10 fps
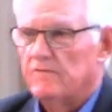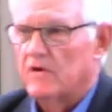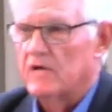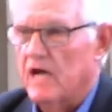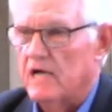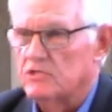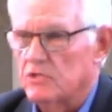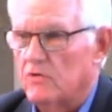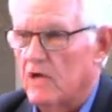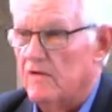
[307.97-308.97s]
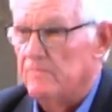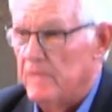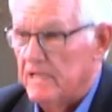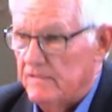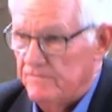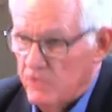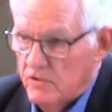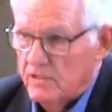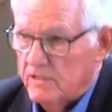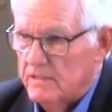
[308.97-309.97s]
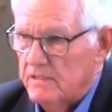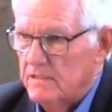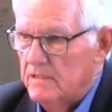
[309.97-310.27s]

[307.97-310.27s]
for God so loved Mickey Fugitt